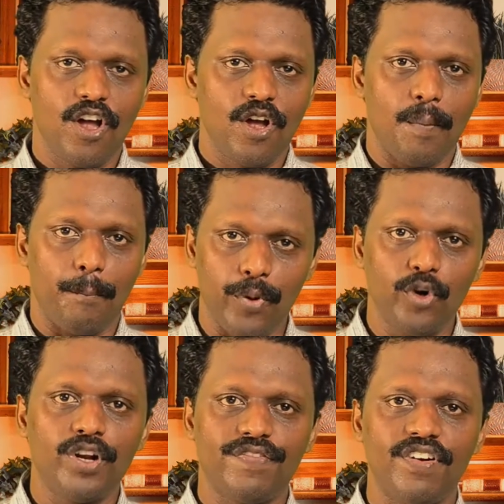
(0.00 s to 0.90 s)

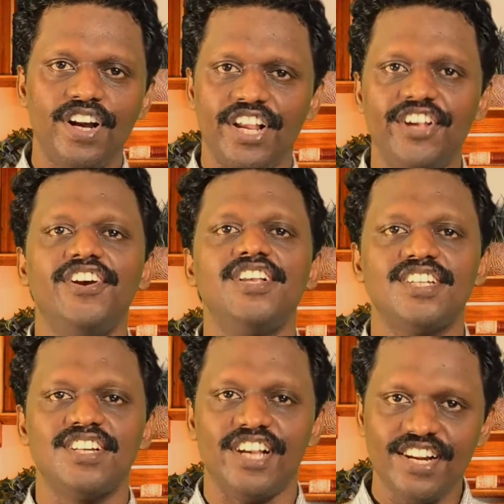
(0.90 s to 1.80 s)
beautiful iridescent
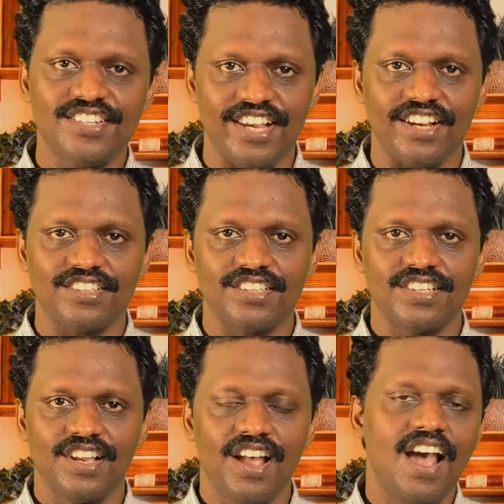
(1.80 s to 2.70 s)
insects,
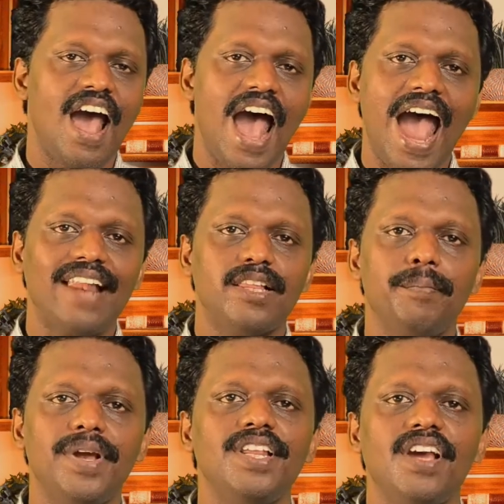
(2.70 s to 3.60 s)
and the
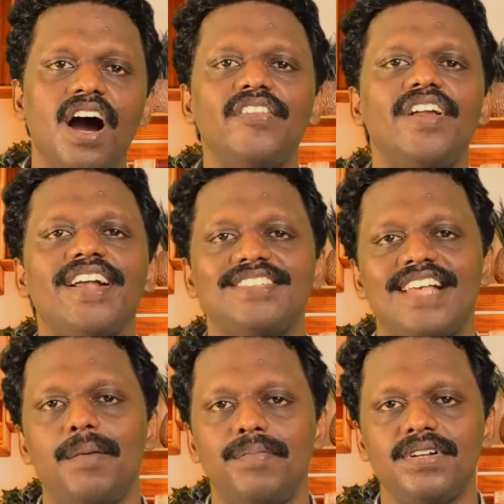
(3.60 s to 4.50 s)
many other
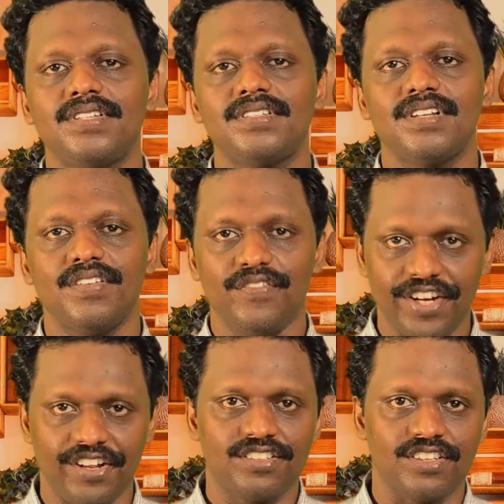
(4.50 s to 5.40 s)
examples we
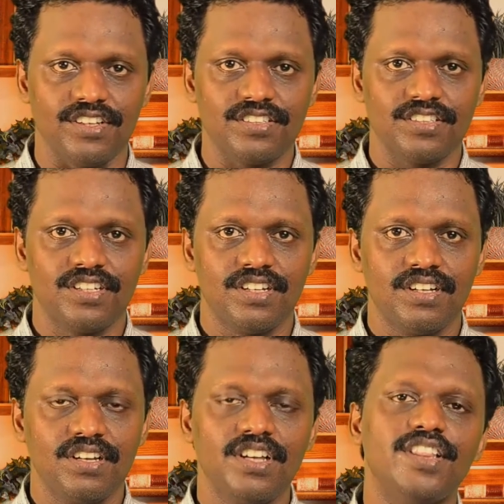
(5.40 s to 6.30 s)
discussed,
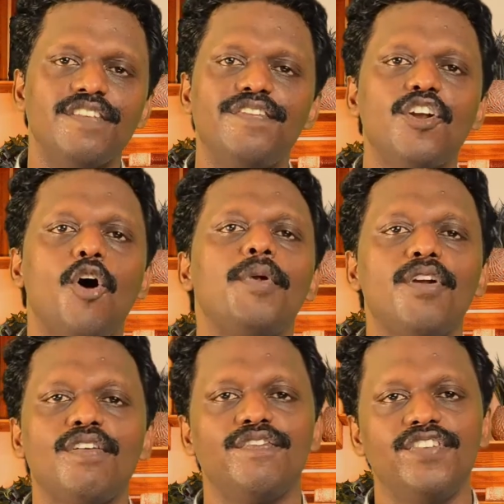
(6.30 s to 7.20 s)
the phenomenon of
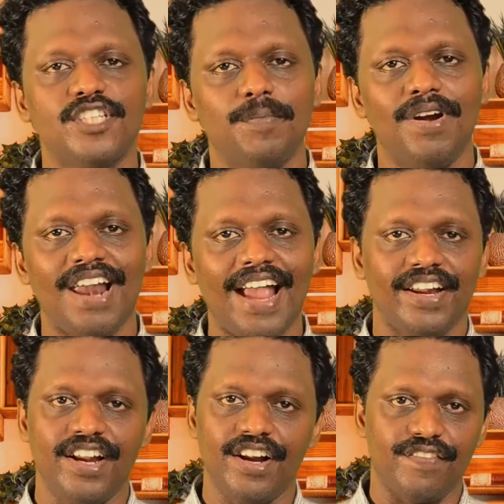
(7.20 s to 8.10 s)
visible light
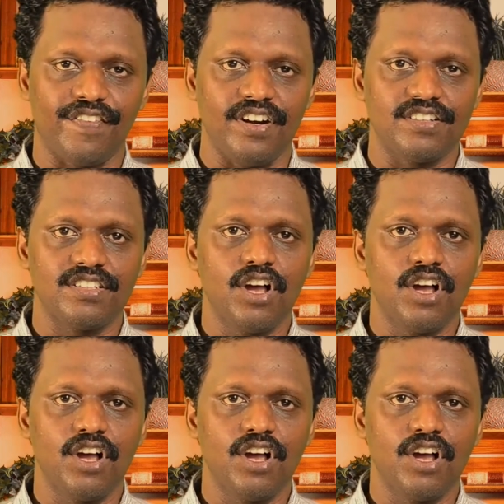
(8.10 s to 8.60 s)
interference